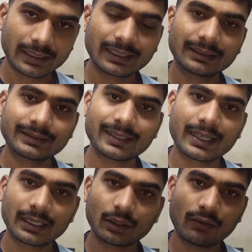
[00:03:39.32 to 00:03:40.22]
till
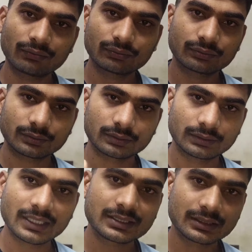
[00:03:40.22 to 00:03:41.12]
the end of
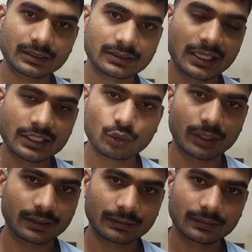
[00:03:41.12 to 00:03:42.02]
this
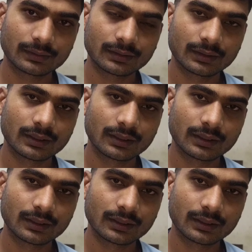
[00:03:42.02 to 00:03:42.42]
century,